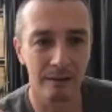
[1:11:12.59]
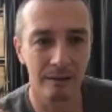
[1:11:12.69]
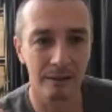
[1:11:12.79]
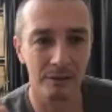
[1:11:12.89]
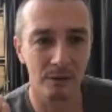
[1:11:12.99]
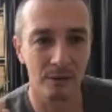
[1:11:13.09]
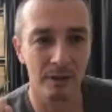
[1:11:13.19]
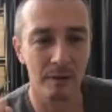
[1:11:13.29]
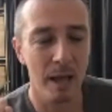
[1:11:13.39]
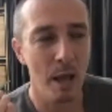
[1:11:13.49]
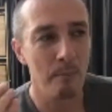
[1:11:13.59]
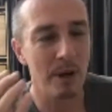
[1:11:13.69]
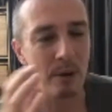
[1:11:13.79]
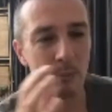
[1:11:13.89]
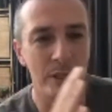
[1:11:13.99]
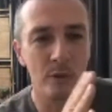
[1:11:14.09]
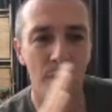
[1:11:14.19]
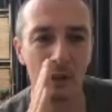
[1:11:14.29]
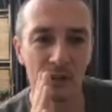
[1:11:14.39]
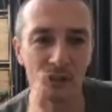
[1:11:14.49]
Yeah, so, but when you're
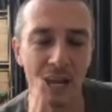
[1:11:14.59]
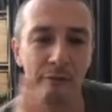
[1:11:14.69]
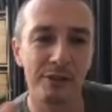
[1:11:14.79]
on the safe